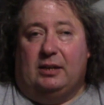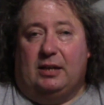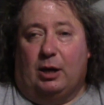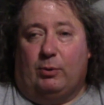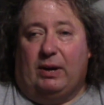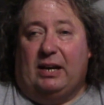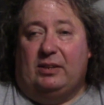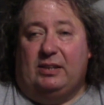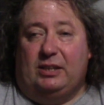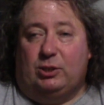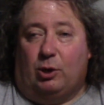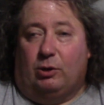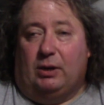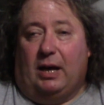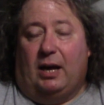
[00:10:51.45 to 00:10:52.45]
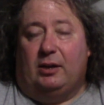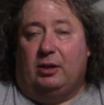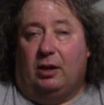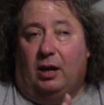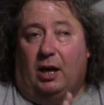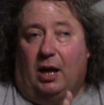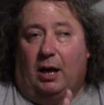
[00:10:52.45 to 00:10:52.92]
Now, granted, these are not
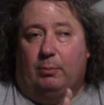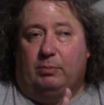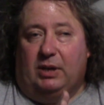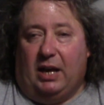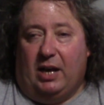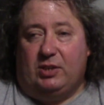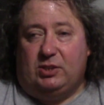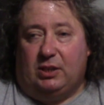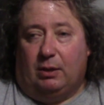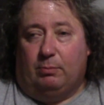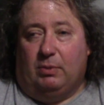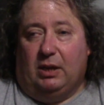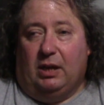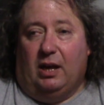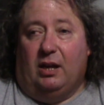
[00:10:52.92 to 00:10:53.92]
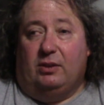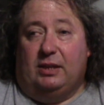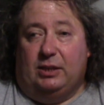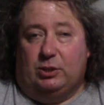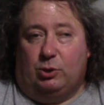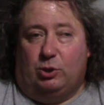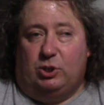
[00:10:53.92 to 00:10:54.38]
custom.
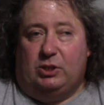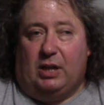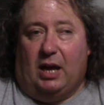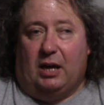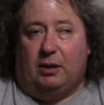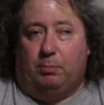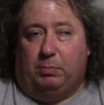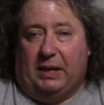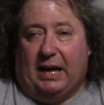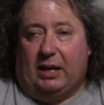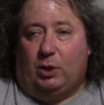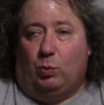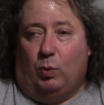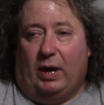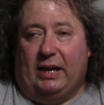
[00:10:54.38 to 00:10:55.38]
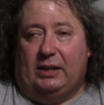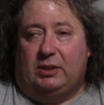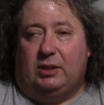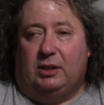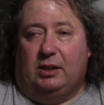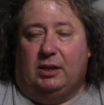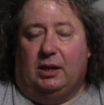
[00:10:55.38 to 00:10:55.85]
These are stock, black and white.